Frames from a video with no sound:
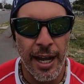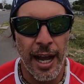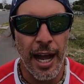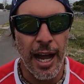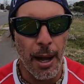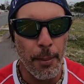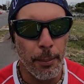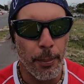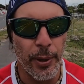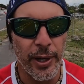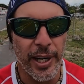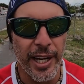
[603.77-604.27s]

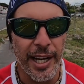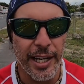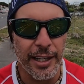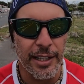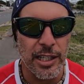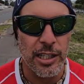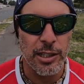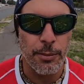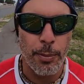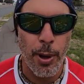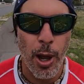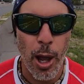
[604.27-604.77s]
I'm putting it
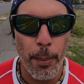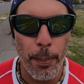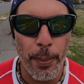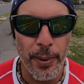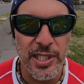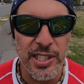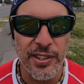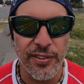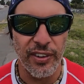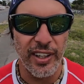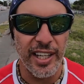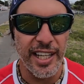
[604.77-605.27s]

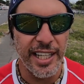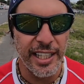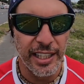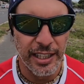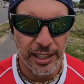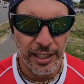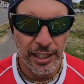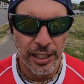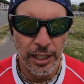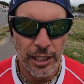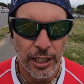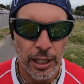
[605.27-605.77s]
purposefully
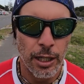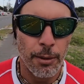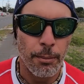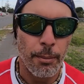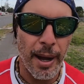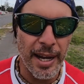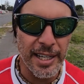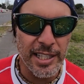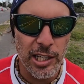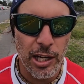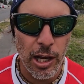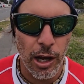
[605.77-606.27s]

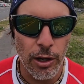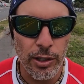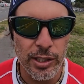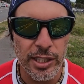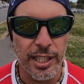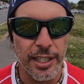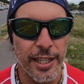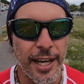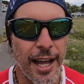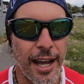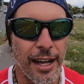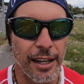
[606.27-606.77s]
much
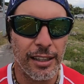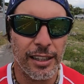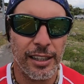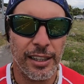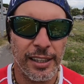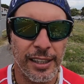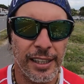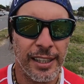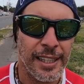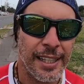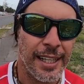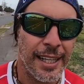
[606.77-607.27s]
closer now.
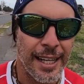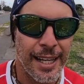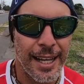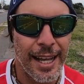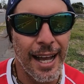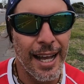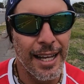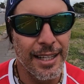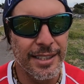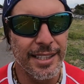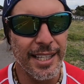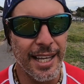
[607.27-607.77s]

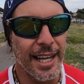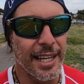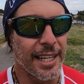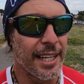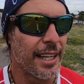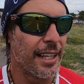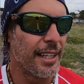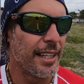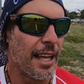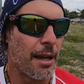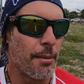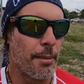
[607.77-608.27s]
How's that?
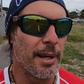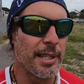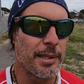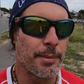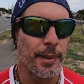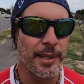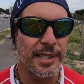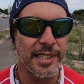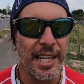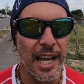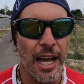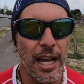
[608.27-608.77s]
That must
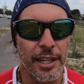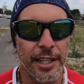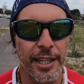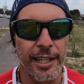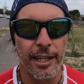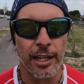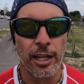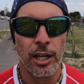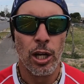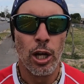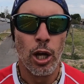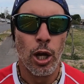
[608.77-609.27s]
be
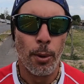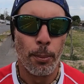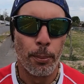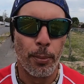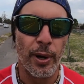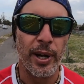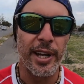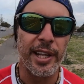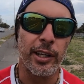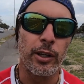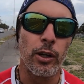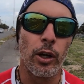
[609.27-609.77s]
sounding
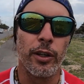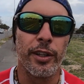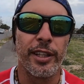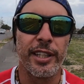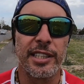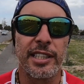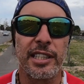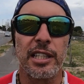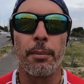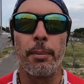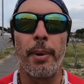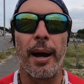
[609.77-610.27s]
pretty good.
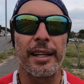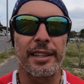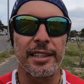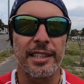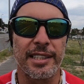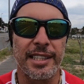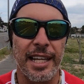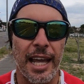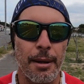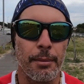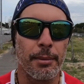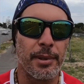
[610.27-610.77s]
This is about the
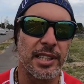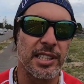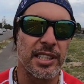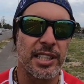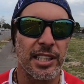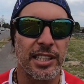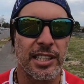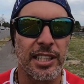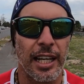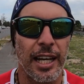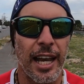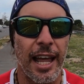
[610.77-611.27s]
same
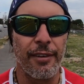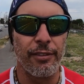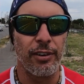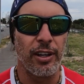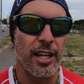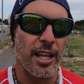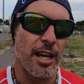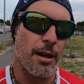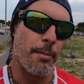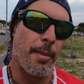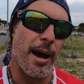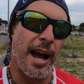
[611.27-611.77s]
distance a
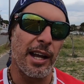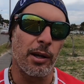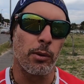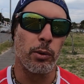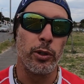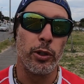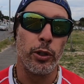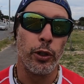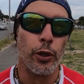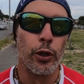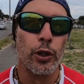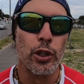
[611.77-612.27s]
lavalier mic
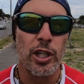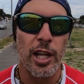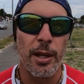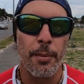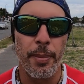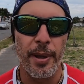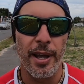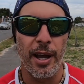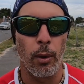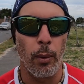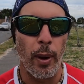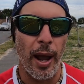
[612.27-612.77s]
would usually
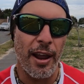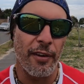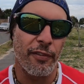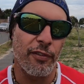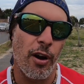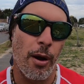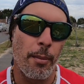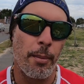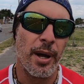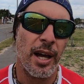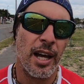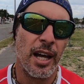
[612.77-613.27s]
be away
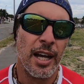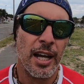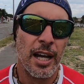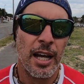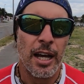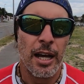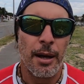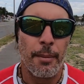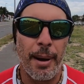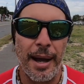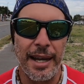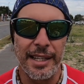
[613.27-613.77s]
from
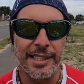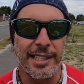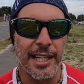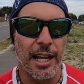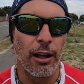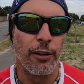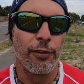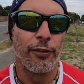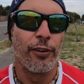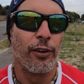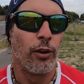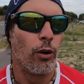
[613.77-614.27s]

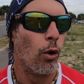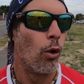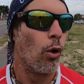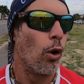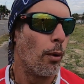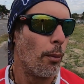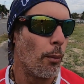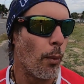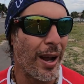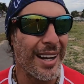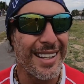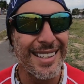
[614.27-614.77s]
myself
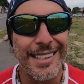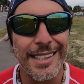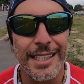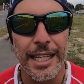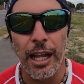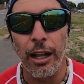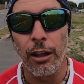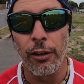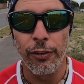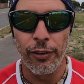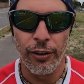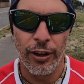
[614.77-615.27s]
or
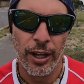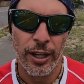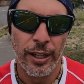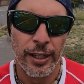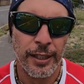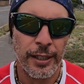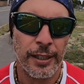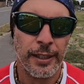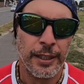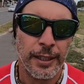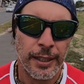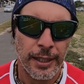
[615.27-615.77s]
oneself.
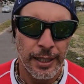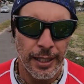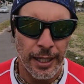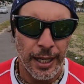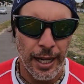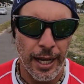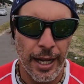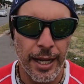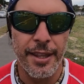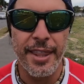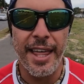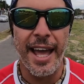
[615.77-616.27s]

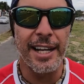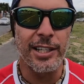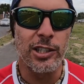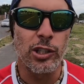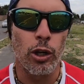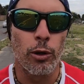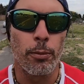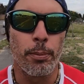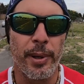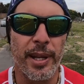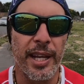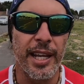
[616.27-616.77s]
That
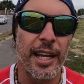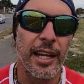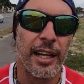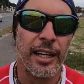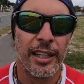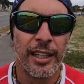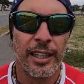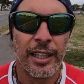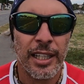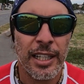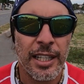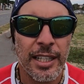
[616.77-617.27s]
should be
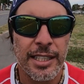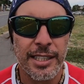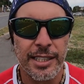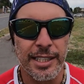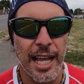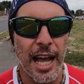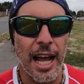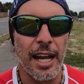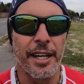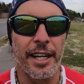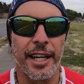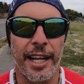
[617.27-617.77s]

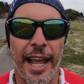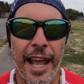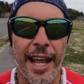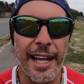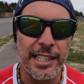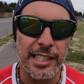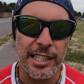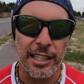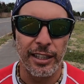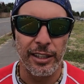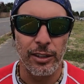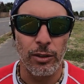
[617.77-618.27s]
sounding
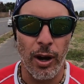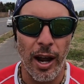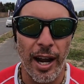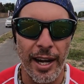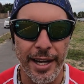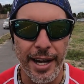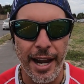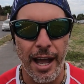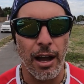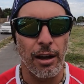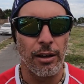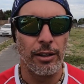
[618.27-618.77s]
excellent
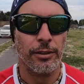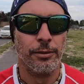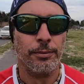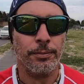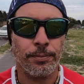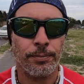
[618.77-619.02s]
right now.